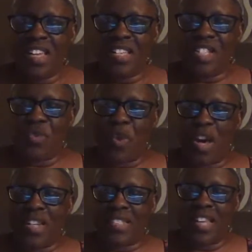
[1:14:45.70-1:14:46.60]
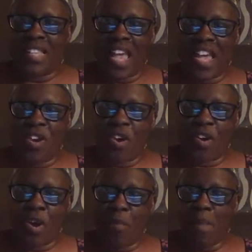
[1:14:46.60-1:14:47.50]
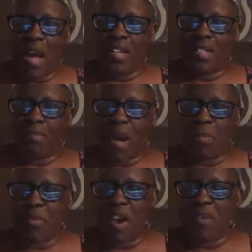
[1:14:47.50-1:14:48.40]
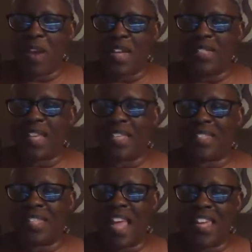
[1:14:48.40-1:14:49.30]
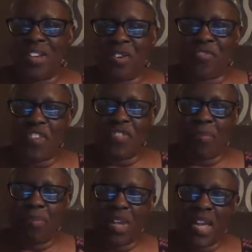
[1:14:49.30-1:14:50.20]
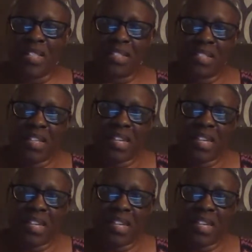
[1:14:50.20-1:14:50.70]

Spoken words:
Shiwana says hey to Oreo Mouse. Mama Ray Ray says thank you to 50 plus.